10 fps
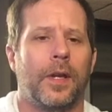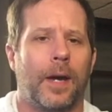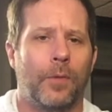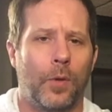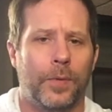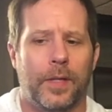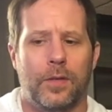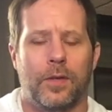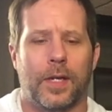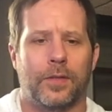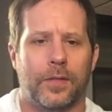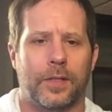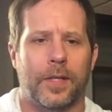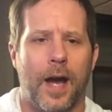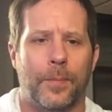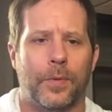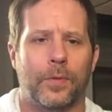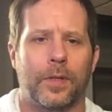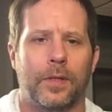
I'm hoping that you guys just stop and really